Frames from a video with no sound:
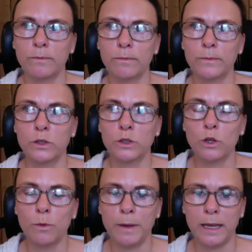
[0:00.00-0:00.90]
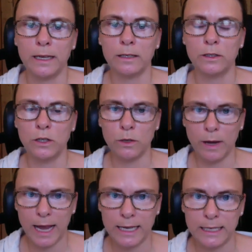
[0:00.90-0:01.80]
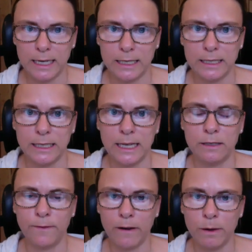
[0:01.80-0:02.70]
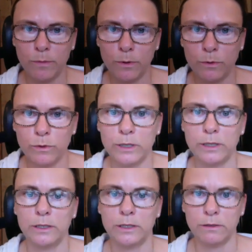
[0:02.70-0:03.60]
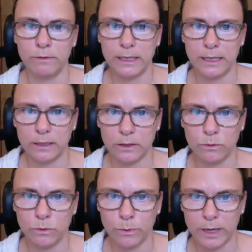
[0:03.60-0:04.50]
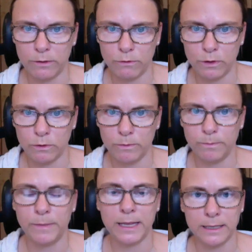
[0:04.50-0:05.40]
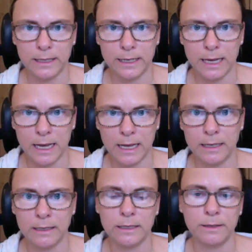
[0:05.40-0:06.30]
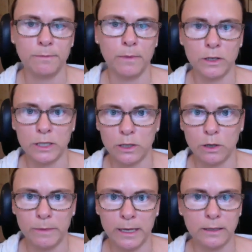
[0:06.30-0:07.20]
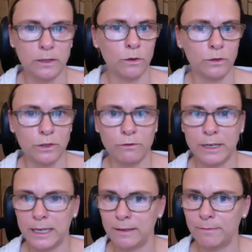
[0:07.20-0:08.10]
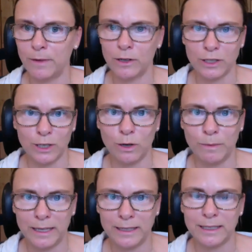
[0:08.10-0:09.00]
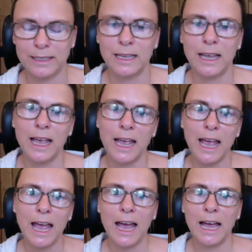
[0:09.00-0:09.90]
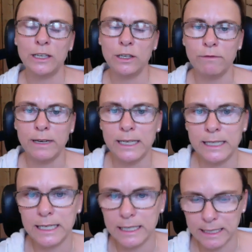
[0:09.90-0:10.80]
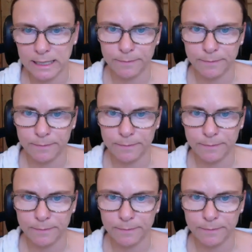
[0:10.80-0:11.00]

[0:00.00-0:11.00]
stopping to edit. It's very important to read it all the way through, pencil in hand, margin comments, on screen, margin comments. And you read it